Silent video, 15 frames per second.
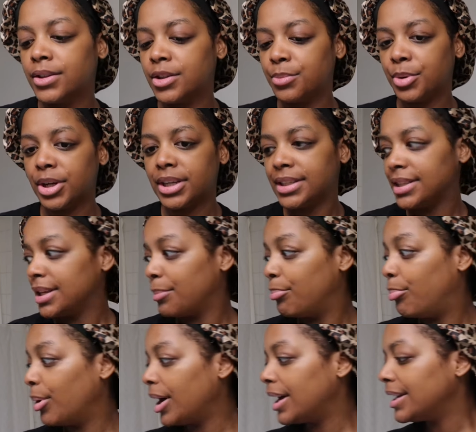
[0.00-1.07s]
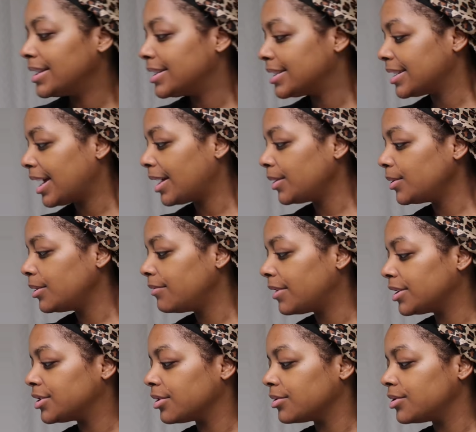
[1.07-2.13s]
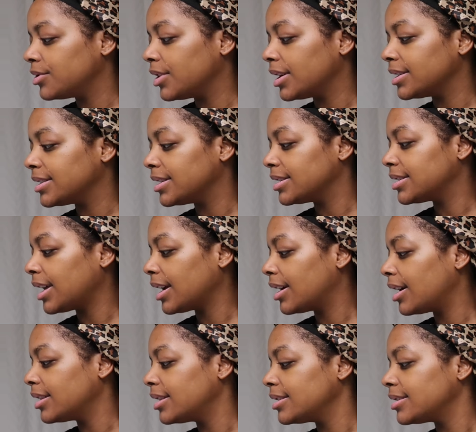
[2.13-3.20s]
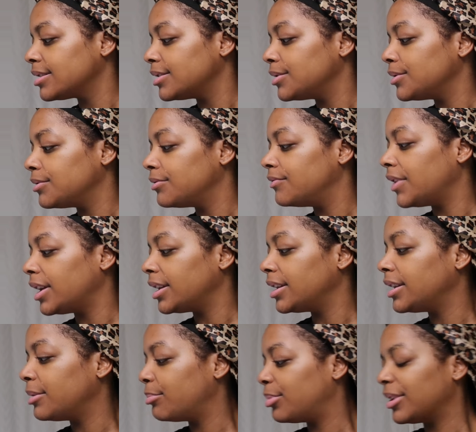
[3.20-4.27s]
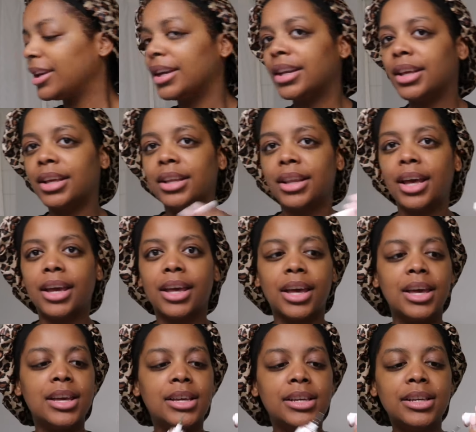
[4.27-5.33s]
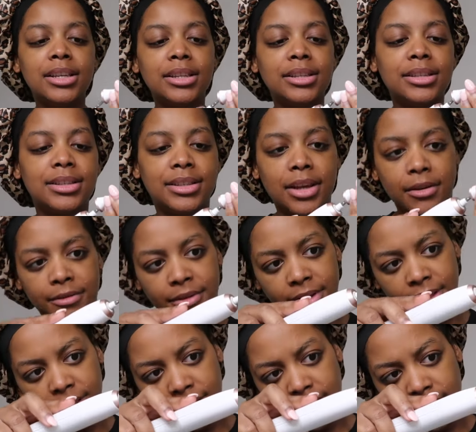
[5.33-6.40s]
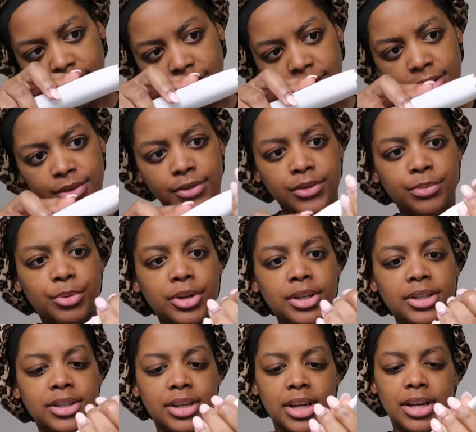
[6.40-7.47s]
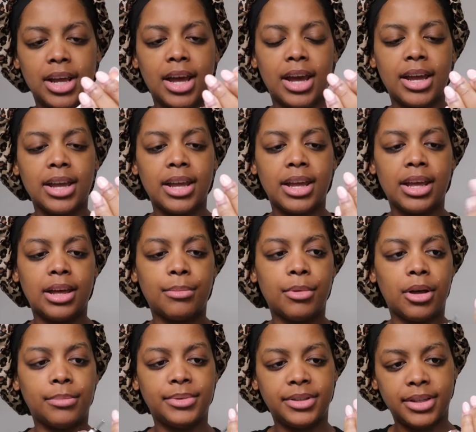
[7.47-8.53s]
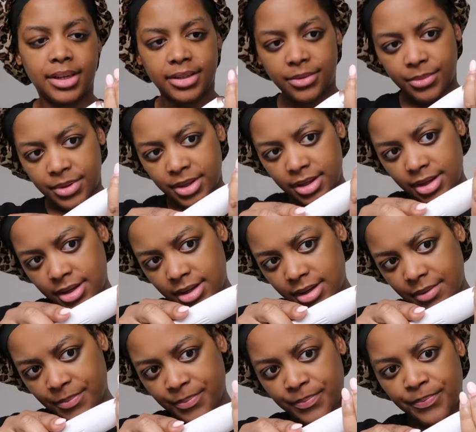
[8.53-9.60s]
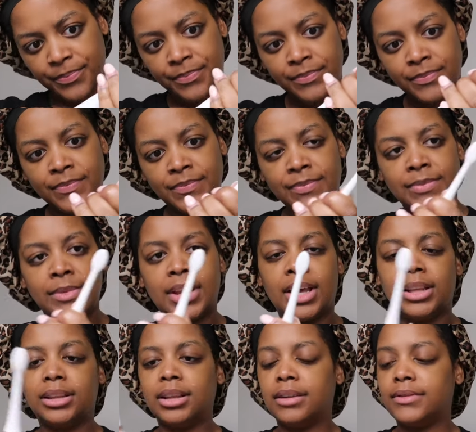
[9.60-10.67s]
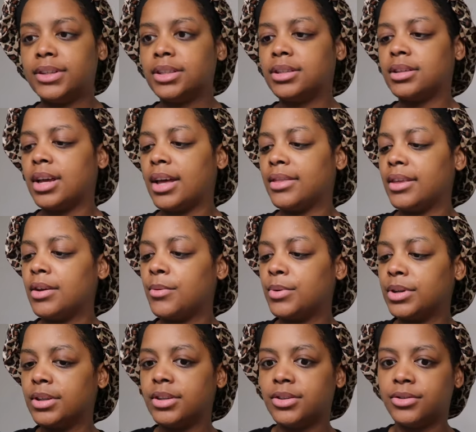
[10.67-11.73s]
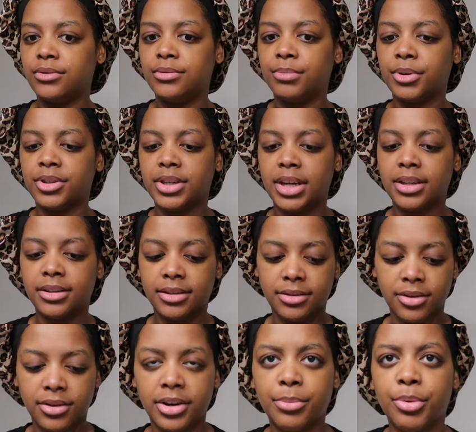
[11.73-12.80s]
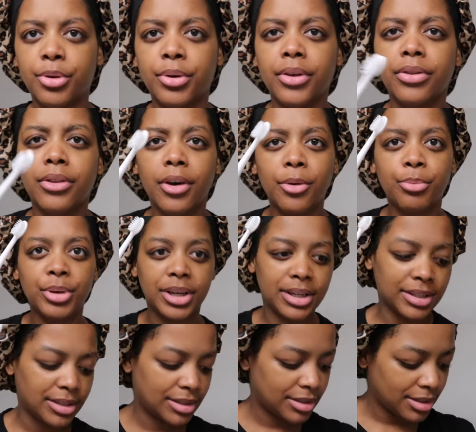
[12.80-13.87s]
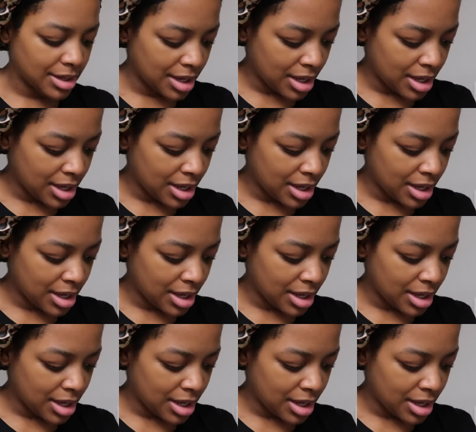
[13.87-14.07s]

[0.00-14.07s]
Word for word: super easy. But I don't know if I showed you guys this. I got this new Vanity Planet like self-cleaning toothbrush and I am obsessed with it. I love it. I think one of the toothbrush heads is already broken though because